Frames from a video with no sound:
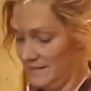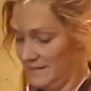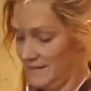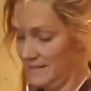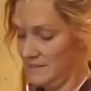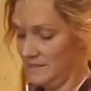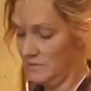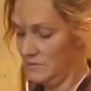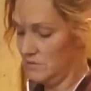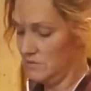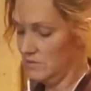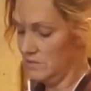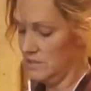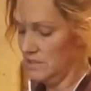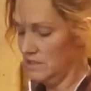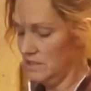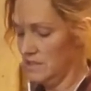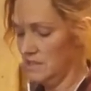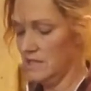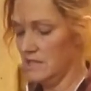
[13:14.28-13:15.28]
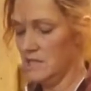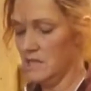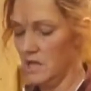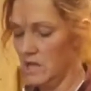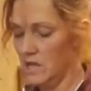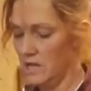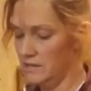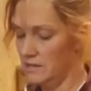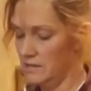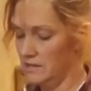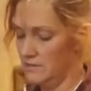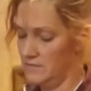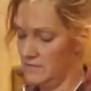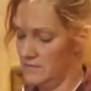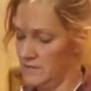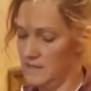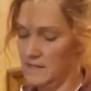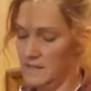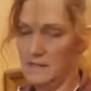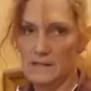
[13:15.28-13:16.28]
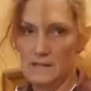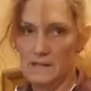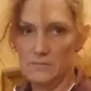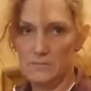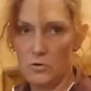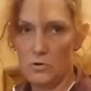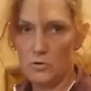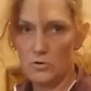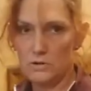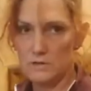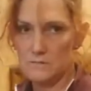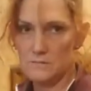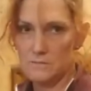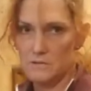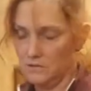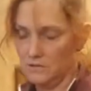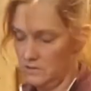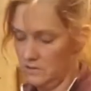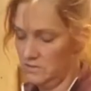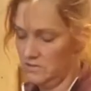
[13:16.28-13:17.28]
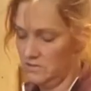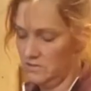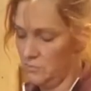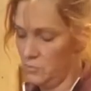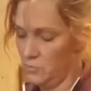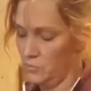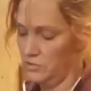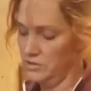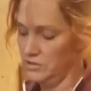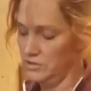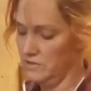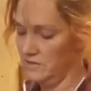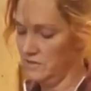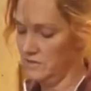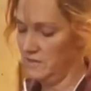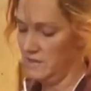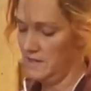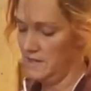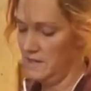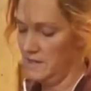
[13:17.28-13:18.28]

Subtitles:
killed a lot of the mold and mildew spores